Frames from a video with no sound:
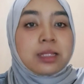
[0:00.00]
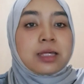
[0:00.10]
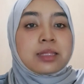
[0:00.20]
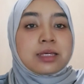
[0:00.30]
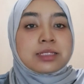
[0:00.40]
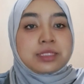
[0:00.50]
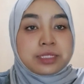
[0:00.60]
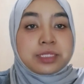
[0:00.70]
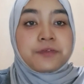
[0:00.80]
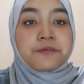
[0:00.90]
thus
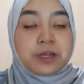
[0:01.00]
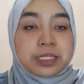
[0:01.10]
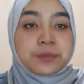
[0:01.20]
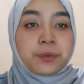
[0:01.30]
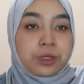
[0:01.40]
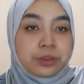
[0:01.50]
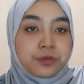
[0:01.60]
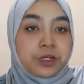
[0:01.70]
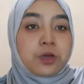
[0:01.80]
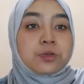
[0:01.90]
justifies
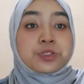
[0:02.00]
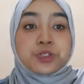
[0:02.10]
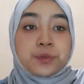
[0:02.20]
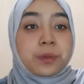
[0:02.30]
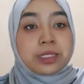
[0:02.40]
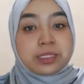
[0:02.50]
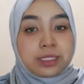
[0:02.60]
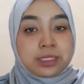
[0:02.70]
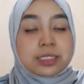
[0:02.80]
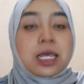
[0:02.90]
poetry on two
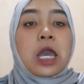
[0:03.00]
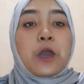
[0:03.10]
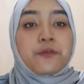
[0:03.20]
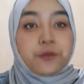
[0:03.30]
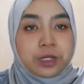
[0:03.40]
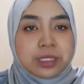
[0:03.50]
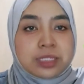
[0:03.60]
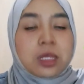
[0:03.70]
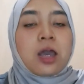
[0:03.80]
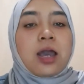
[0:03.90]
bases. First,
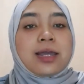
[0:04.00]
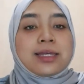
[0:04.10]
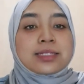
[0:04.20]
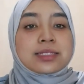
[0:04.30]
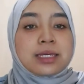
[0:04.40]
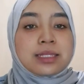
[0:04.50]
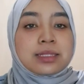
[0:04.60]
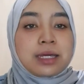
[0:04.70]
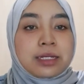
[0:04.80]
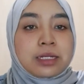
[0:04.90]
he said
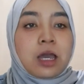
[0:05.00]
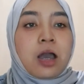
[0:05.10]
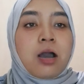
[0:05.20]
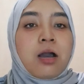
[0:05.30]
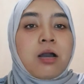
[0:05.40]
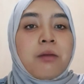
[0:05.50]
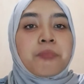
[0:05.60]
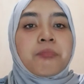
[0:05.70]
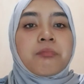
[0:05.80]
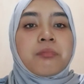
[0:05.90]
that
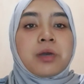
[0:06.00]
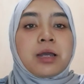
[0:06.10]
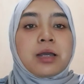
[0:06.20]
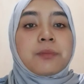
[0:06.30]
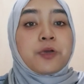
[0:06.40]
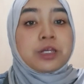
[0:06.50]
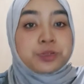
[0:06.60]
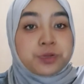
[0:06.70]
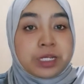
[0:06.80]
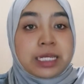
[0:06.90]

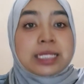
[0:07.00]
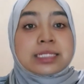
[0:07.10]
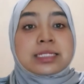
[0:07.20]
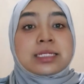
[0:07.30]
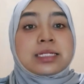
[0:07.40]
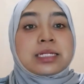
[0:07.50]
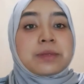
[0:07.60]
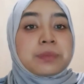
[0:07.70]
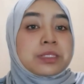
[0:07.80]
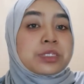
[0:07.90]
poetry is an
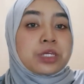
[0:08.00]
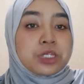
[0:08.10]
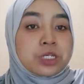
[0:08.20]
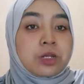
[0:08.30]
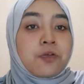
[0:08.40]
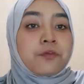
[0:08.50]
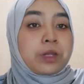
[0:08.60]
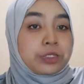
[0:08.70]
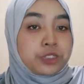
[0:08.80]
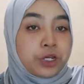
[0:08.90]
imitation of
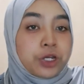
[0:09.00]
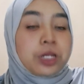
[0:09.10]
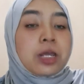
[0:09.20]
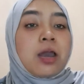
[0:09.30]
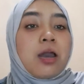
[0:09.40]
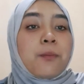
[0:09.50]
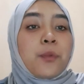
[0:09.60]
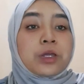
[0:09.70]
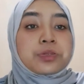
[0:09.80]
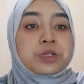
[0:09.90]
nature.
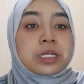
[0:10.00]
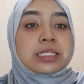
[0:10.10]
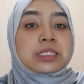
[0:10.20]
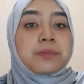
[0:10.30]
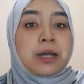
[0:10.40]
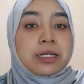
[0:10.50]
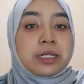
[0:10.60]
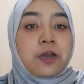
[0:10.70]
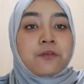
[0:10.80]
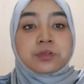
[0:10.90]
Poetry is a body
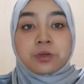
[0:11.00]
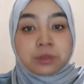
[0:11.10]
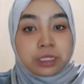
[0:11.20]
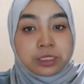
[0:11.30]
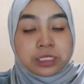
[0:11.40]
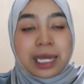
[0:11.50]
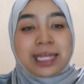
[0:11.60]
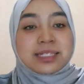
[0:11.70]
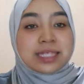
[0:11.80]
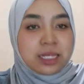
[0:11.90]
of knowledge. And
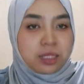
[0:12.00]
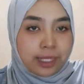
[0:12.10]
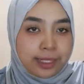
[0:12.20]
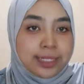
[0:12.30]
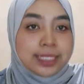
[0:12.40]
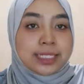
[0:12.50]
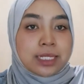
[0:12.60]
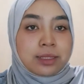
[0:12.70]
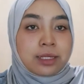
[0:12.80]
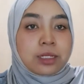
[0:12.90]
second, he said
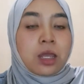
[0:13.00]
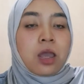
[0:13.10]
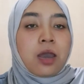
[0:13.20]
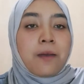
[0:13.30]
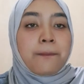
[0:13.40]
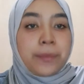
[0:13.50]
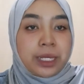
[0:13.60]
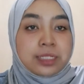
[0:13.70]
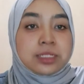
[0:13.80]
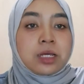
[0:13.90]
that
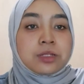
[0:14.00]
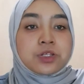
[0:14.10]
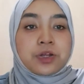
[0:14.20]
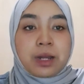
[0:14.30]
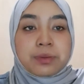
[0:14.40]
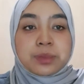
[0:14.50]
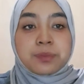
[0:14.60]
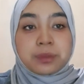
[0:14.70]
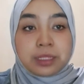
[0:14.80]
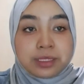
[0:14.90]
man derives
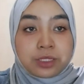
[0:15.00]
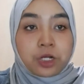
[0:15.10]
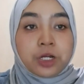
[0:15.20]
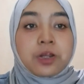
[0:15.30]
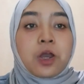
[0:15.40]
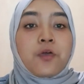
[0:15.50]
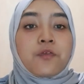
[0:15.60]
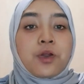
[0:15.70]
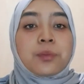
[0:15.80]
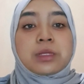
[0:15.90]
pleasure
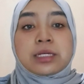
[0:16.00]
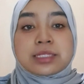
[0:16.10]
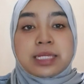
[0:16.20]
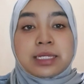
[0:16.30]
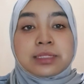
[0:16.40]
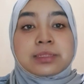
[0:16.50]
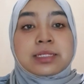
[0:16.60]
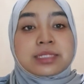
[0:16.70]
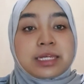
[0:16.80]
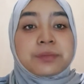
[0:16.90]
from the
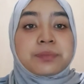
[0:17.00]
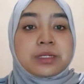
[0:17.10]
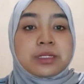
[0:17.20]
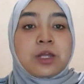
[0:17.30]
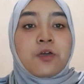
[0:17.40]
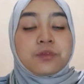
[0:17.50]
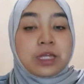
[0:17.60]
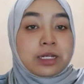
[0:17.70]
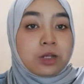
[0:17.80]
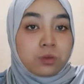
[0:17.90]
attainment of that
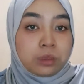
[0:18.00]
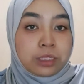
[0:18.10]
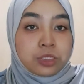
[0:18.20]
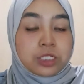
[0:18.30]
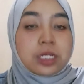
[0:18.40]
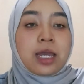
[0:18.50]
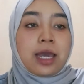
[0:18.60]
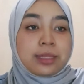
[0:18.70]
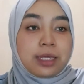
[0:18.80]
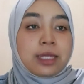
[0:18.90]
knowledge.
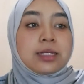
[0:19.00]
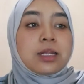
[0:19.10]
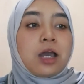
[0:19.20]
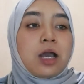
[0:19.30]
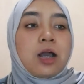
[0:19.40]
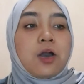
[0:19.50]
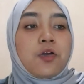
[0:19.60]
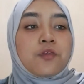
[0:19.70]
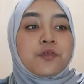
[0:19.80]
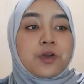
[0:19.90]
And then,
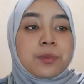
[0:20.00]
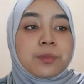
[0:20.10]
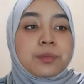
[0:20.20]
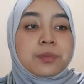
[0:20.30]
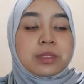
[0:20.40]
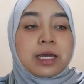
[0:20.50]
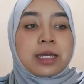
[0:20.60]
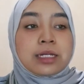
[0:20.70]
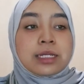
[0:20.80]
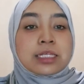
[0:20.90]
from
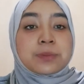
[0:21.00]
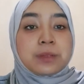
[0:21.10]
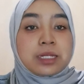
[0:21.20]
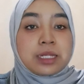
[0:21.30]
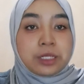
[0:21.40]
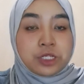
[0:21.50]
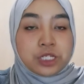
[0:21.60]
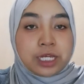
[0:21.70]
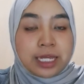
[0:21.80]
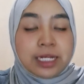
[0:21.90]
that
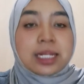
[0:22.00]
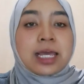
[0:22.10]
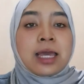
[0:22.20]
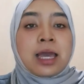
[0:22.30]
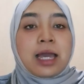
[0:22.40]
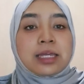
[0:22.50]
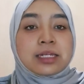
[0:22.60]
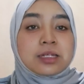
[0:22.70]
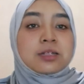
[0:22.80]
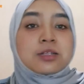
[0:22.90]
explanation, I can
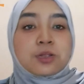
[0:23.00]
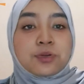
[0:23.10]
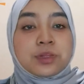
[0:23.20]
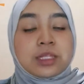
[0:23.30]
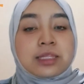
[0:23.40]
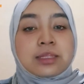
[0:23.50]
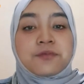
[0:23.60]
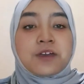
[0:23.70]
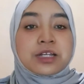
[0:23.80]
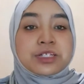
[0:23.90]
conclude that the
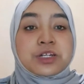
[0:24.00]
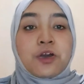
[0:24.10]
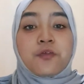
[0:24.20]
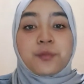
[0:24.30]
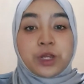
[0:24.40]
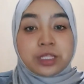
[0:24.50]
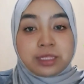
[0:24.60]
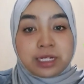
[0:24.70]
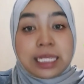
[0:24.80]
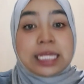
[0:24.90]
function of
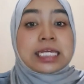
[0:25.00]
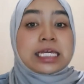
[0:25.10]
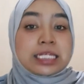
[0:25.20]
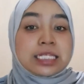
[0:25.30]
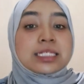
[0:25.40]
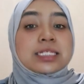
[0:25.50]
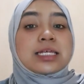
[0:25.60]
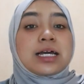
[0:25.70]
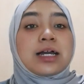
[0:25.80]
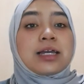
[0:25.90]
poetry is
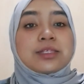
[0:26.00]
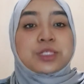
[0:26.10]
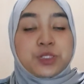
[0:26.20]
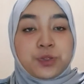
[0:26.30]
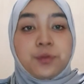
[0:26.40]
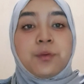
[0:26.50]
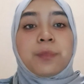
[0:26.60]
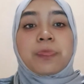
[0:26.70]
to